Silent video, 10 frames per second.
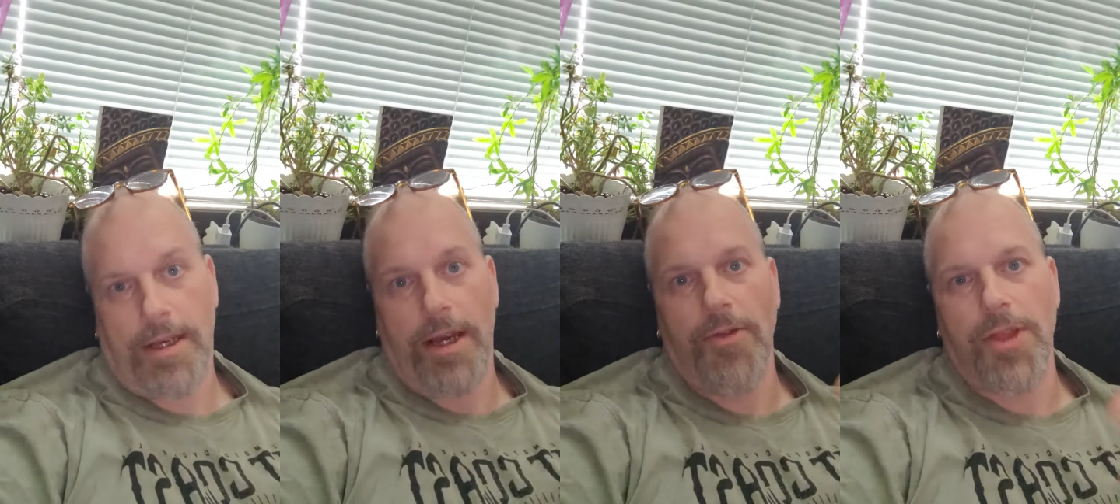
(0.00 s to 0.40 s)

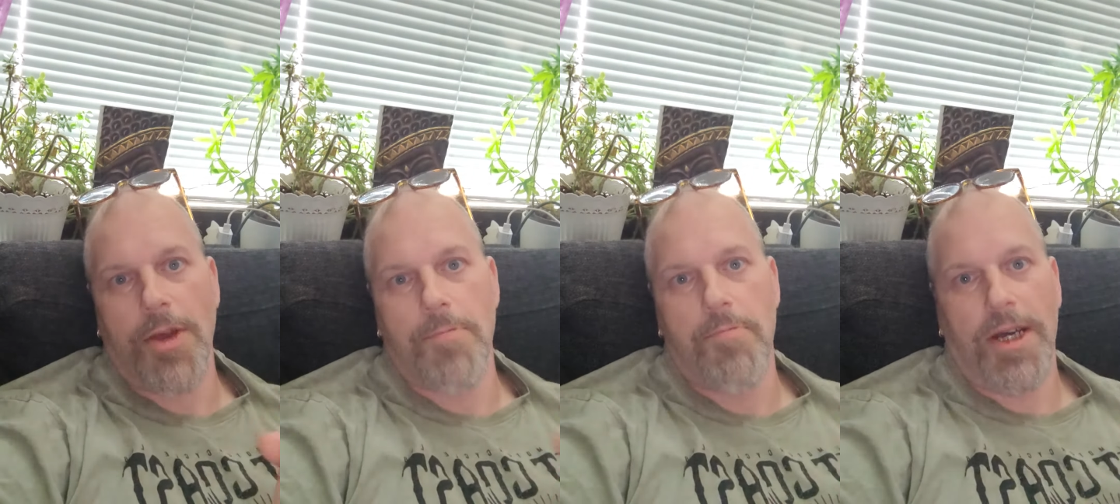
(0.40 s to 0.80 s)
under
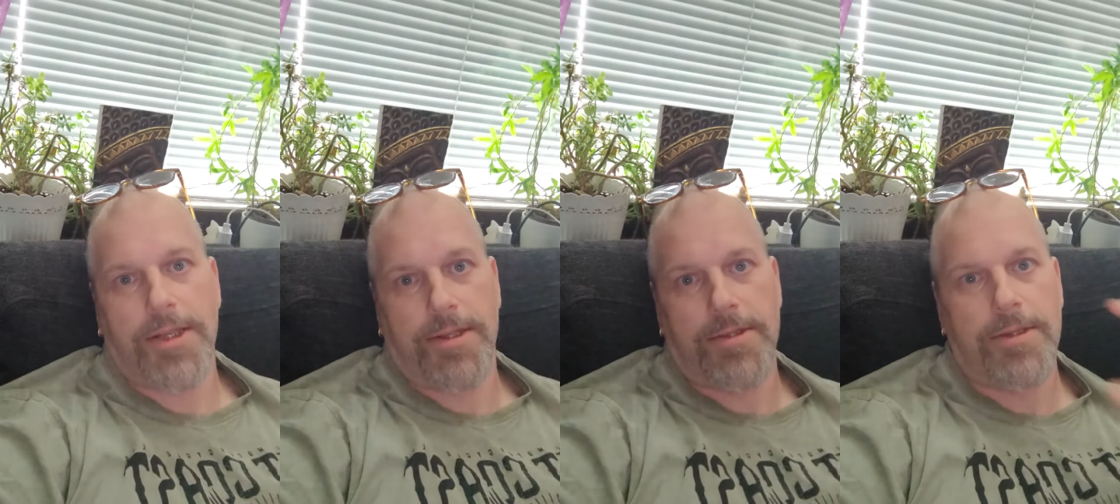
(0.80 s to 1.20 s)
the
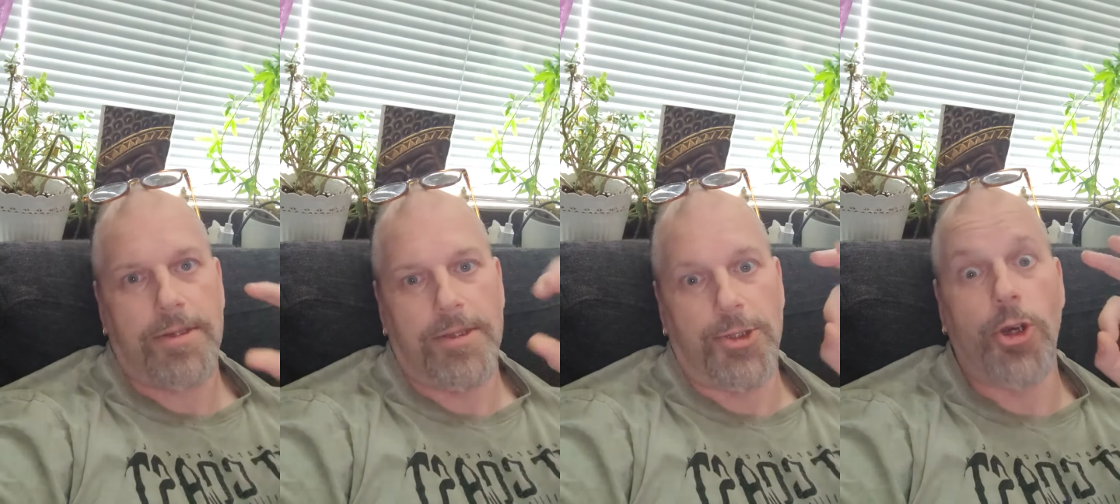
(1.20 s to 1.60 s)
butt
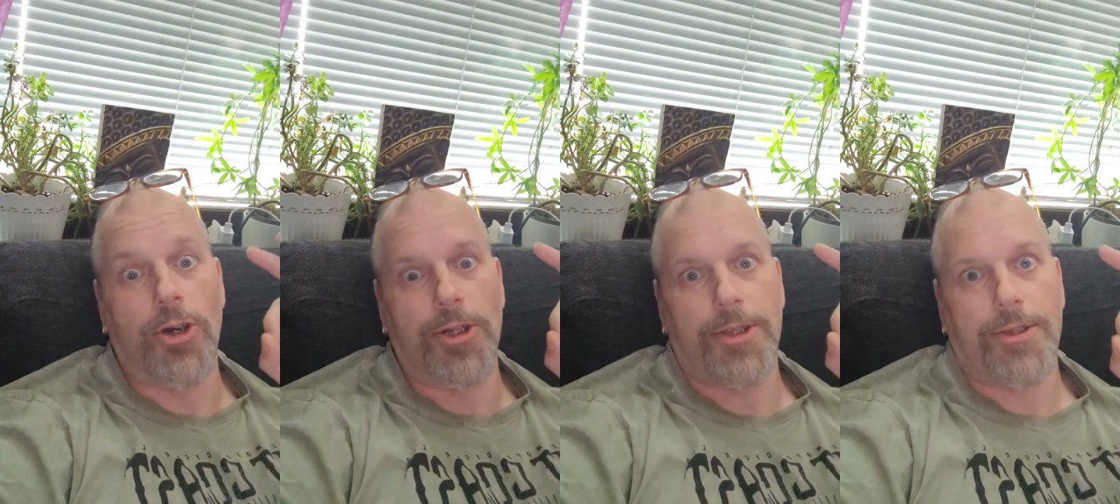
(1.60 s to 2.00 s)

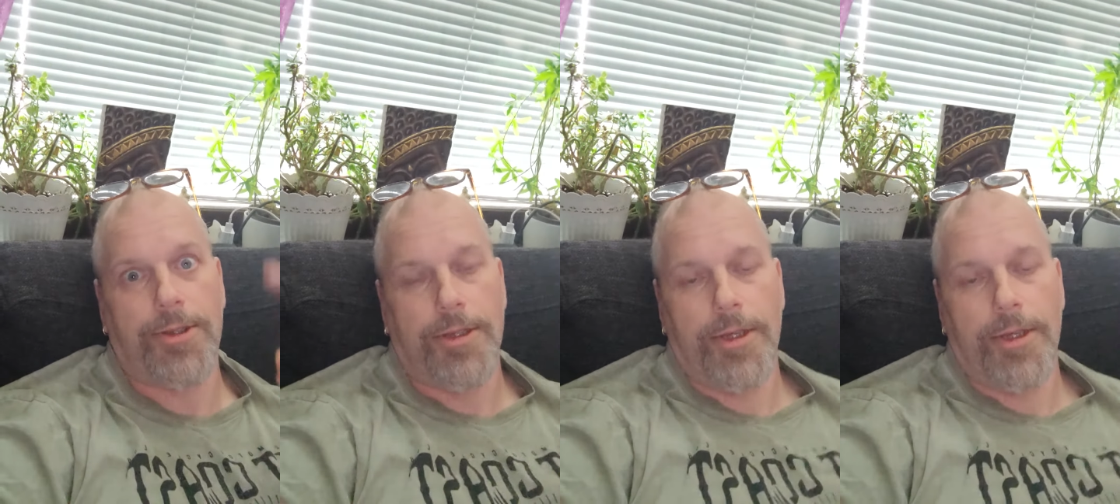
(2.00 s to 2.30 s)
joint.